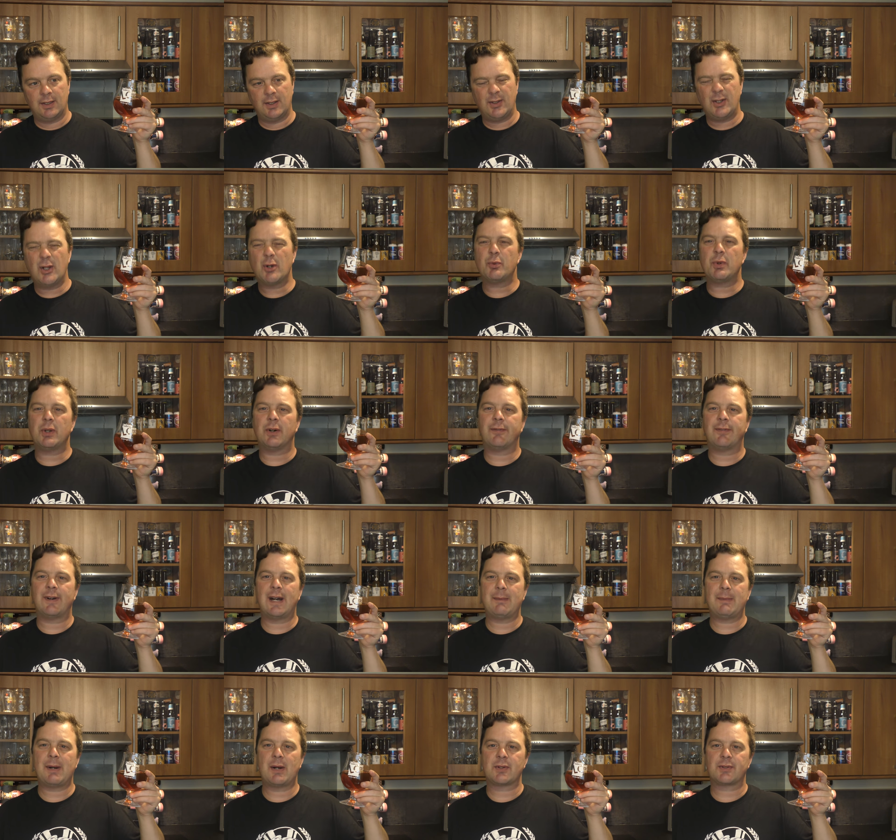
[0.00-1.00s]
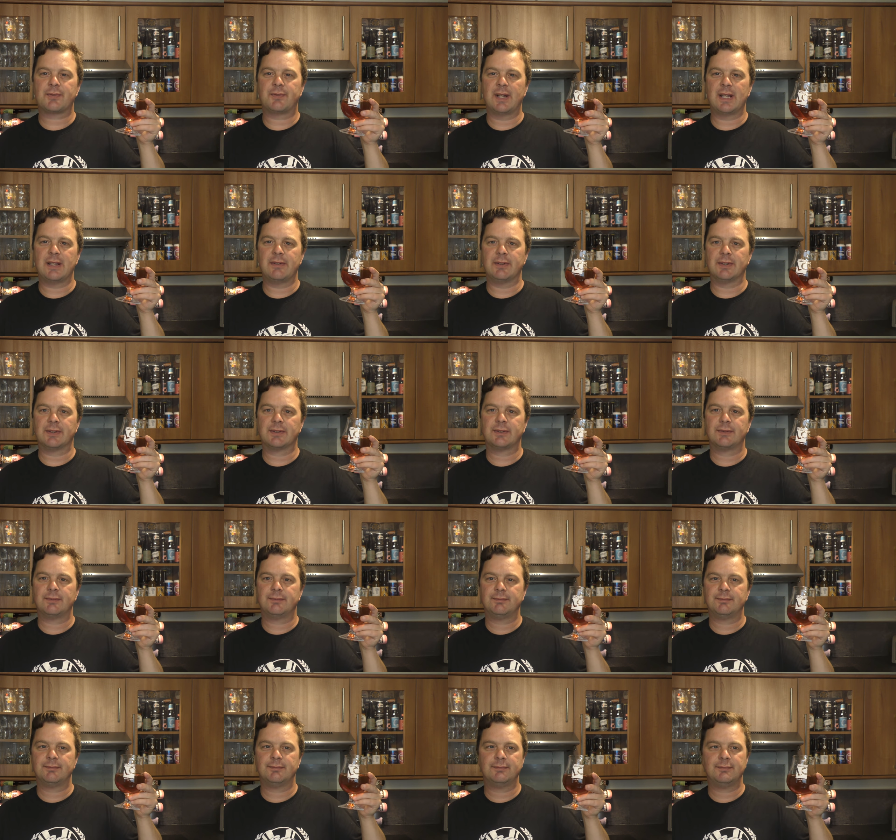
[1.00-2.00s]
no real farmhouse flavours.
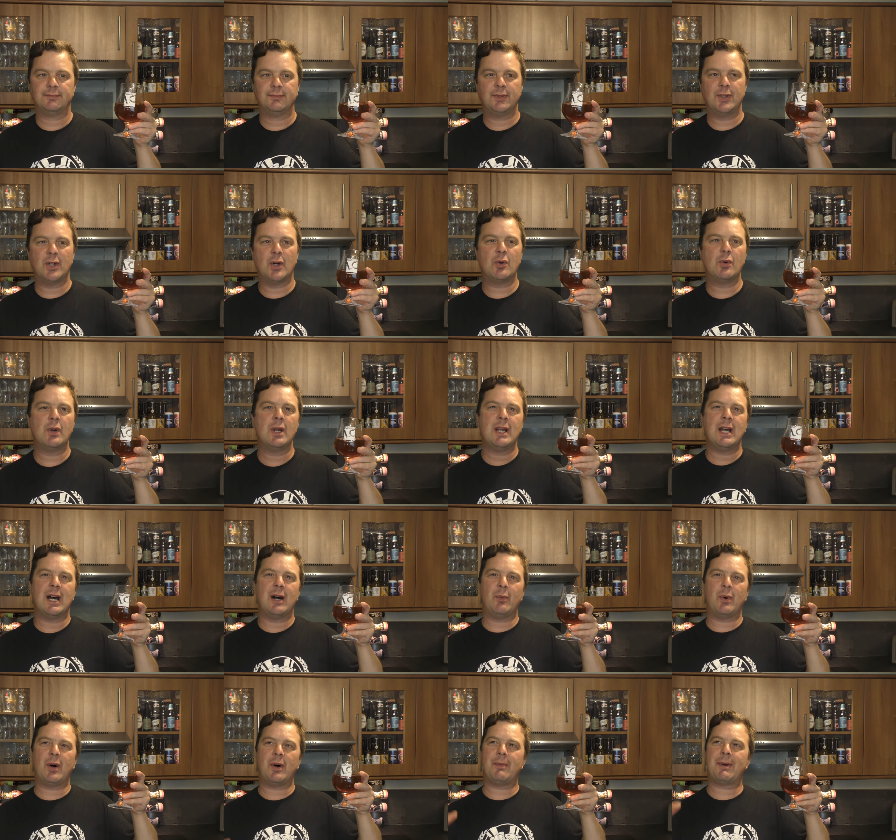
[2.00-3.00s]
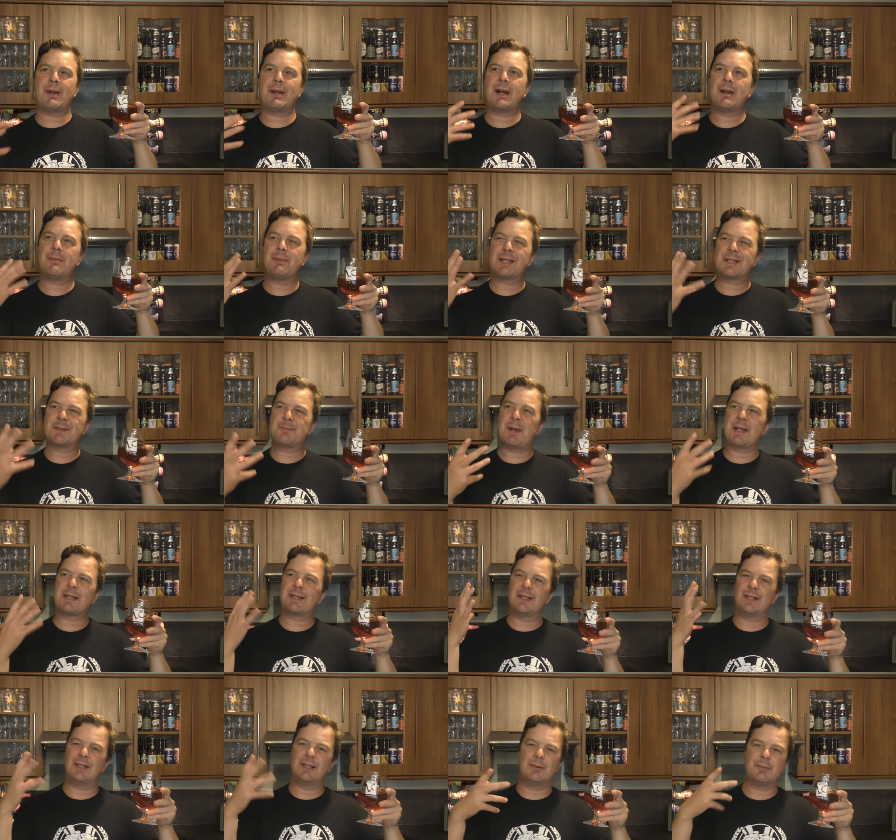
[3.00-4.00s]
No, and what am I, I'm
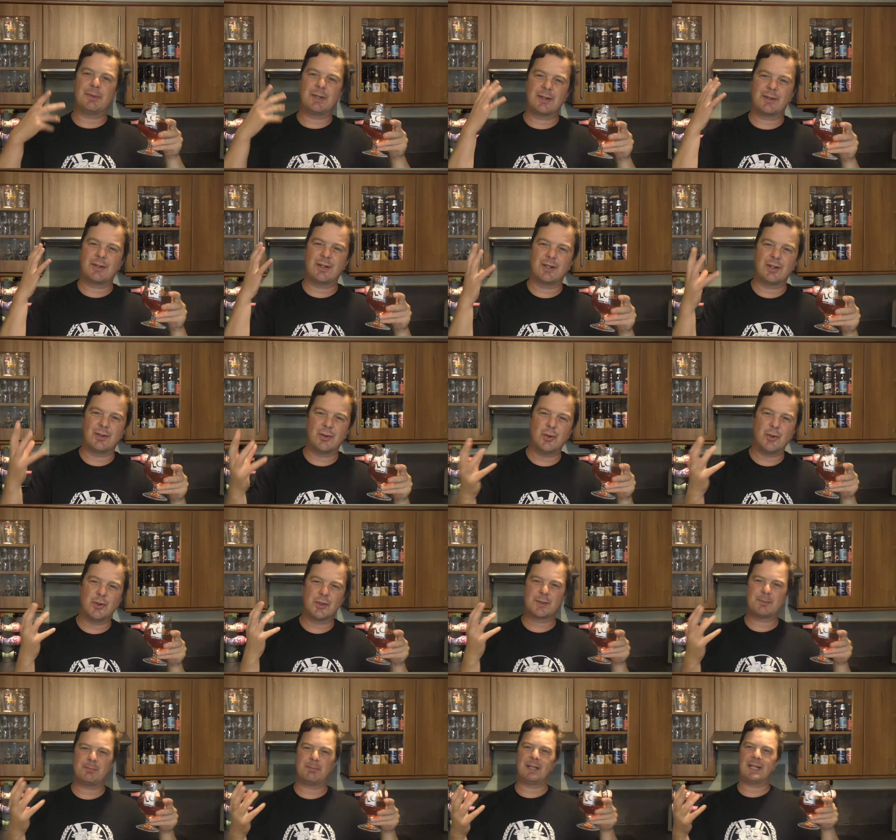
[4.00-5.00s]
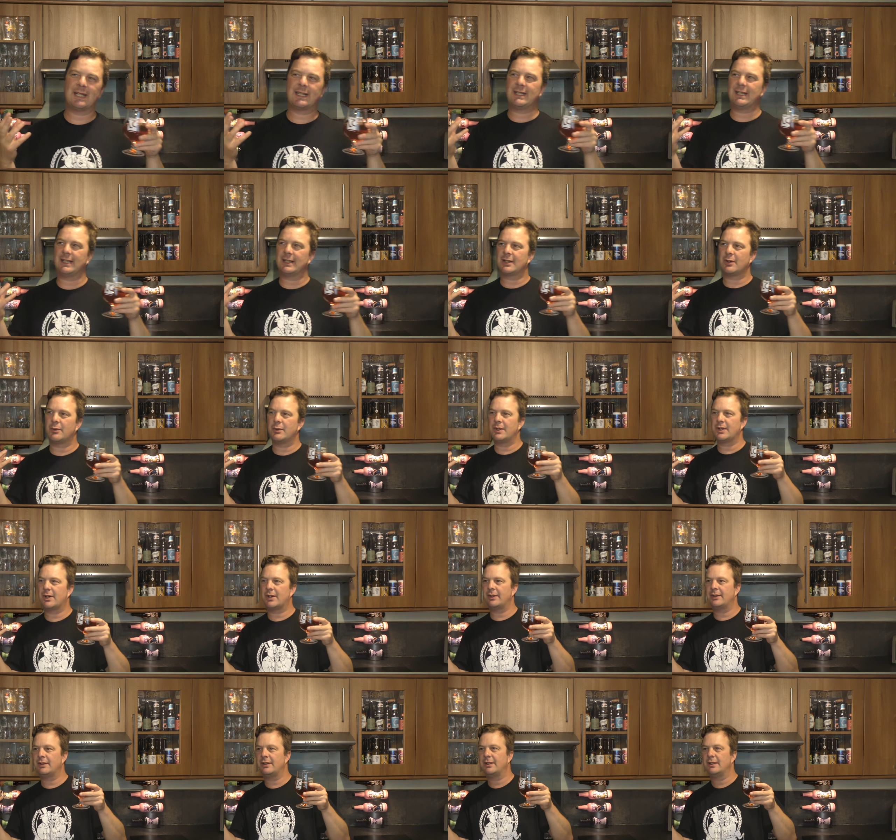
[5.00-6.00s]
expecting a little bit of kind of horse blanket going
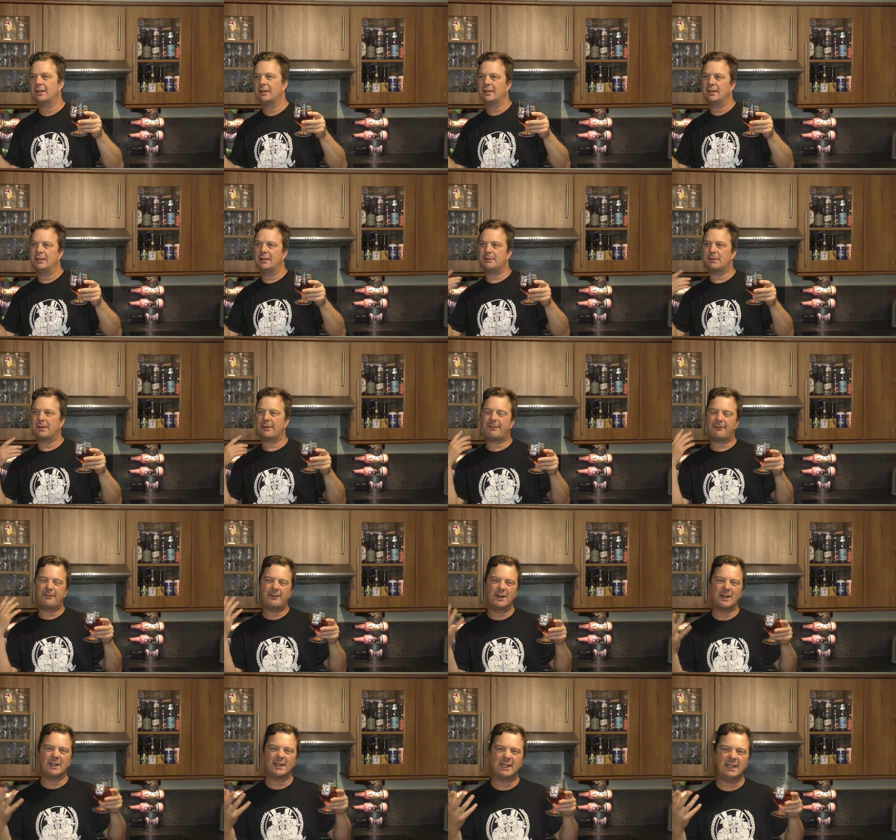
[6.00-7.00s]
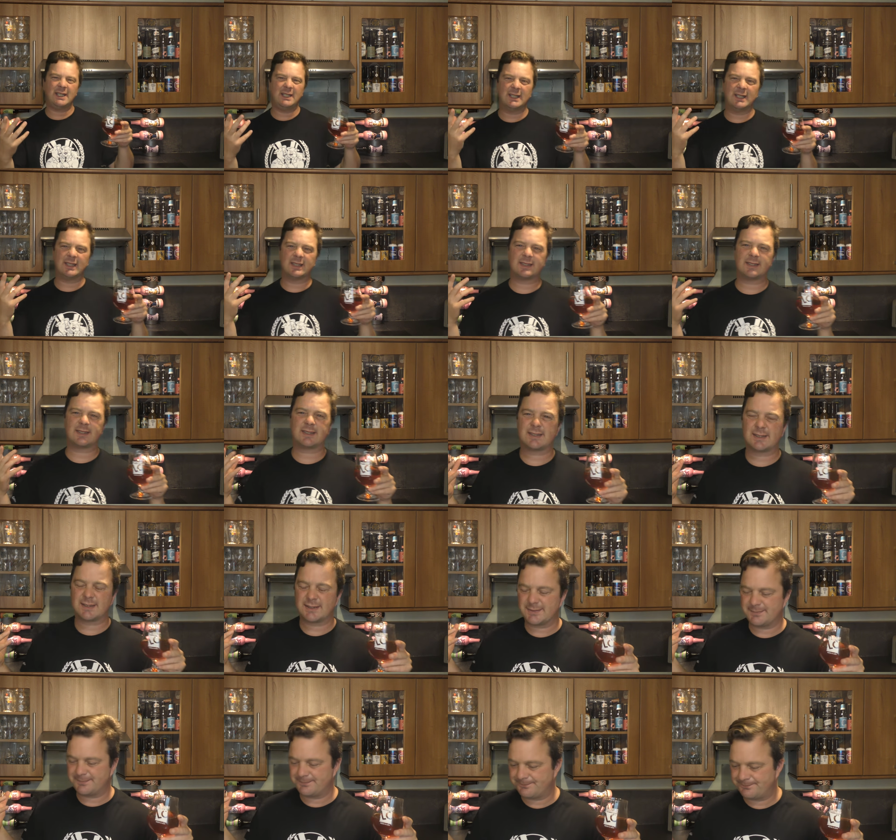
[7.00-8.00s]
on, a bit of
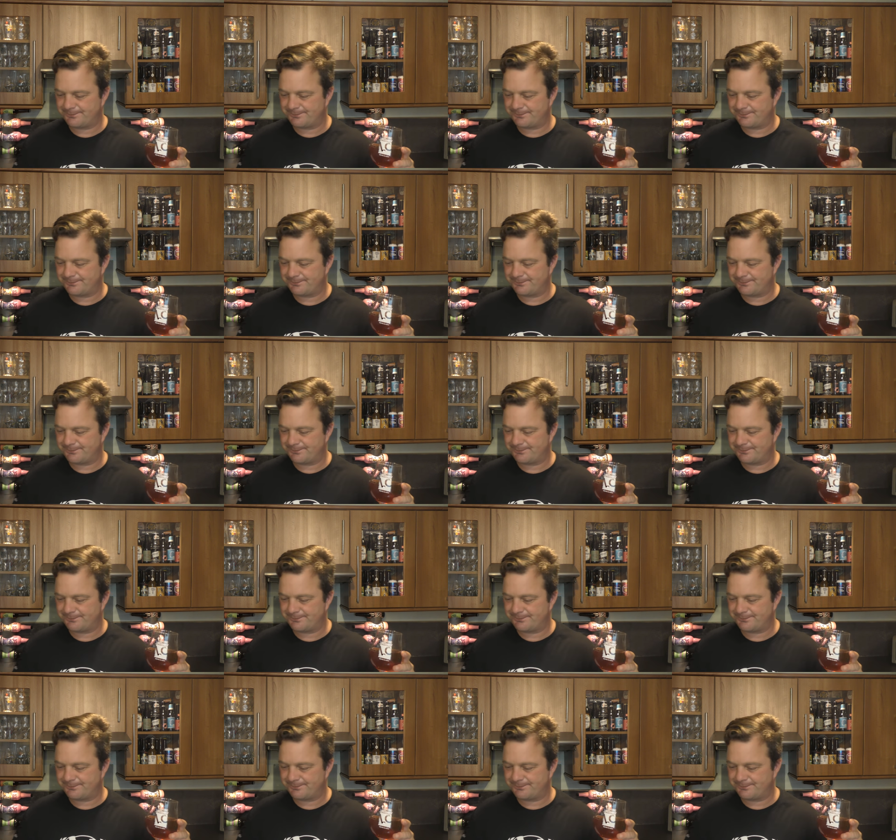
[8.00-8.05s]
funkiness.